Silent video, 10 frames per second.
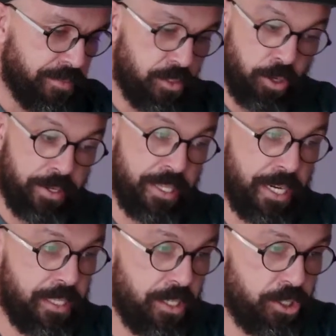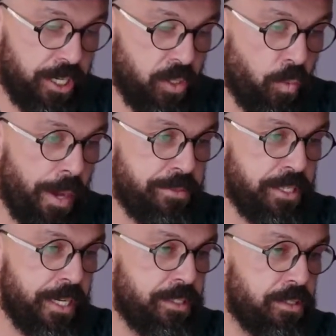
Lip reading: Sorry that I didn't check the website.